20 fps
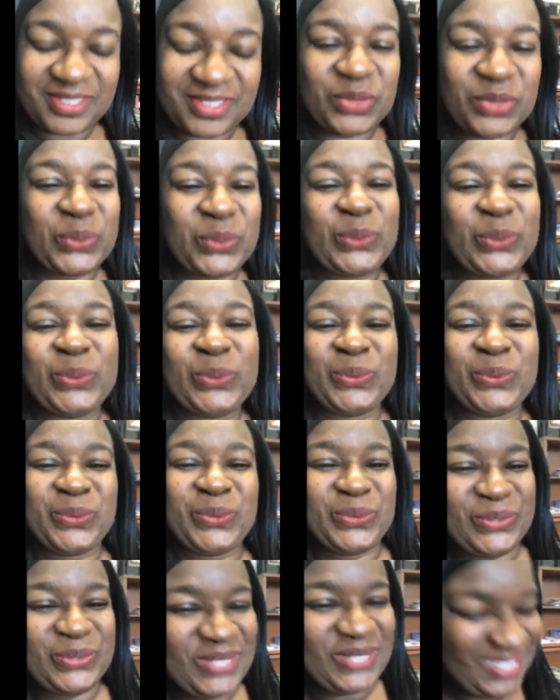
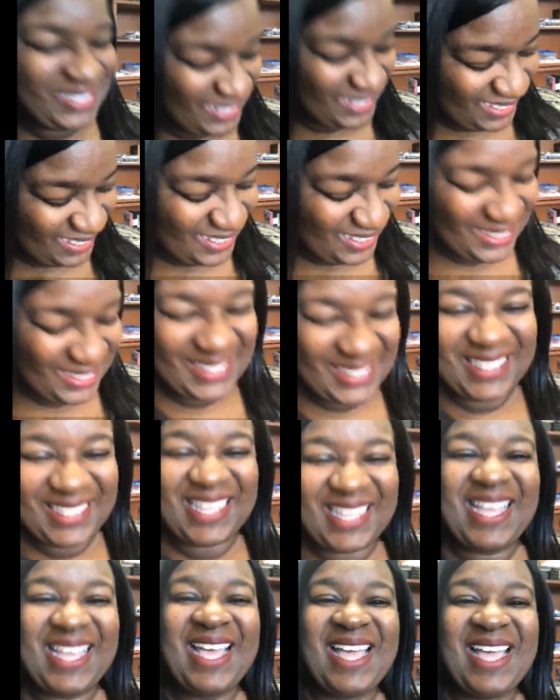Ooh,
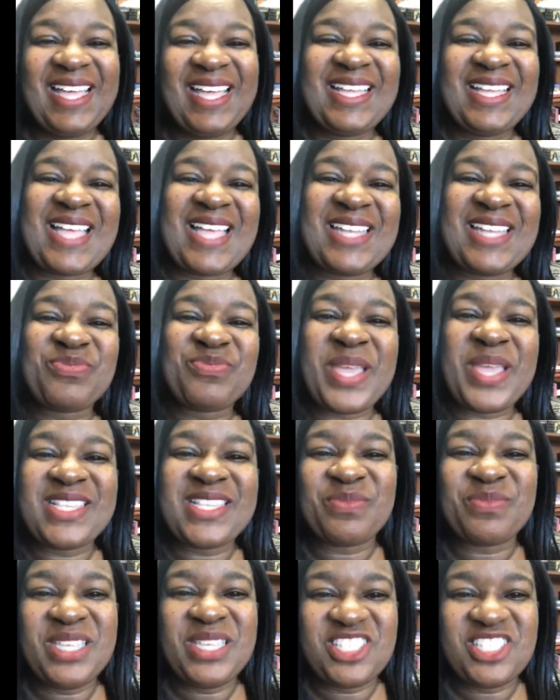that
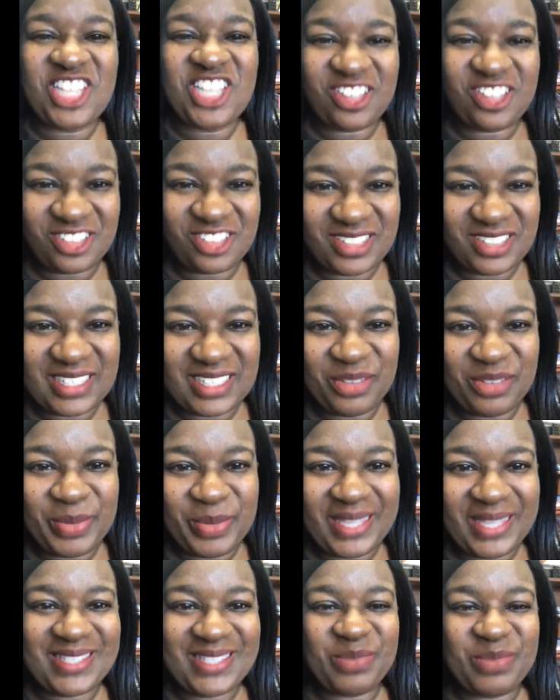makes me chuckle a
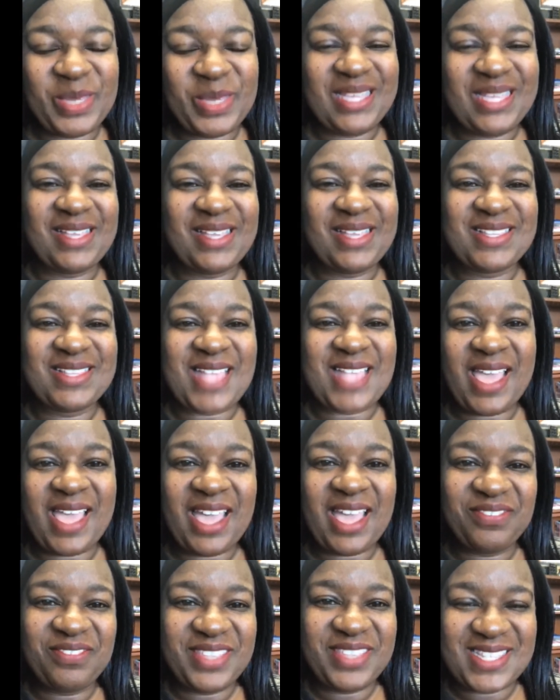bit because I
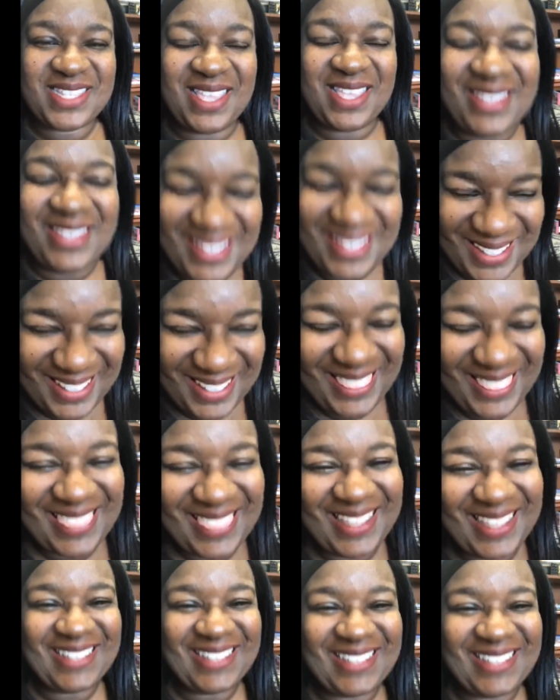have this
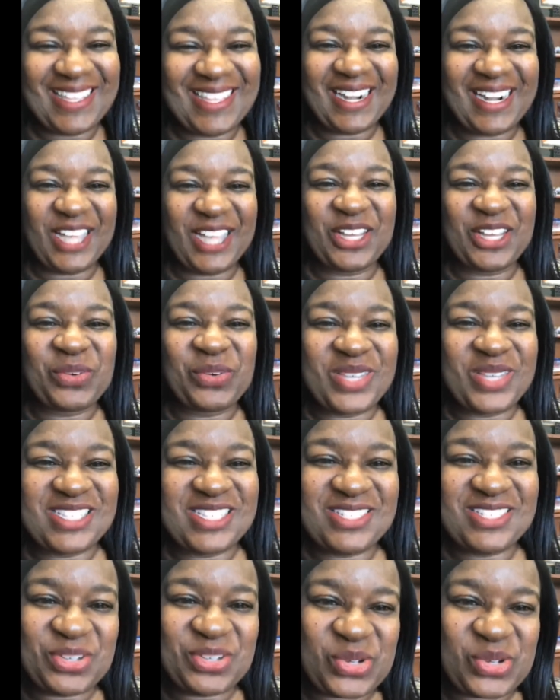thing that I always
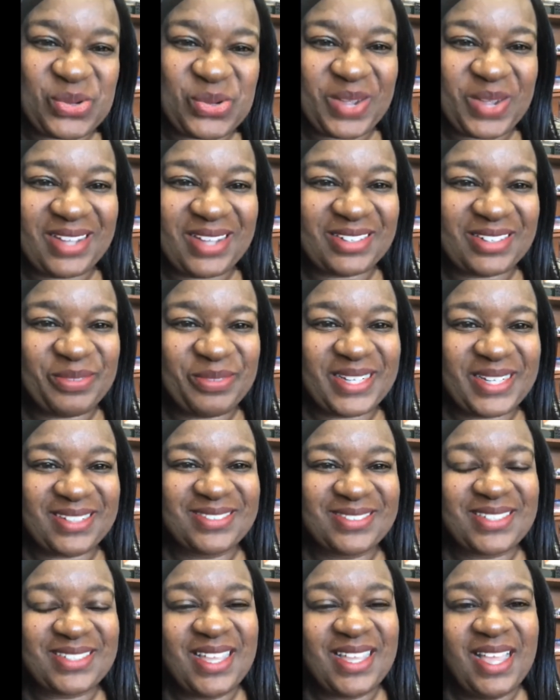joke around
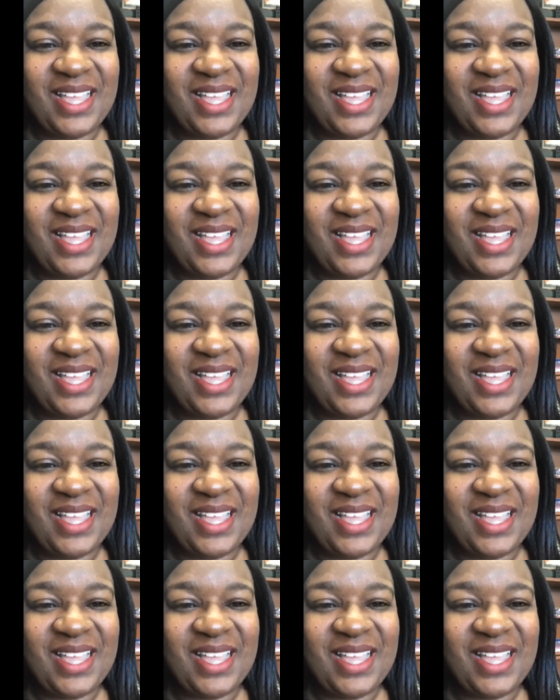about.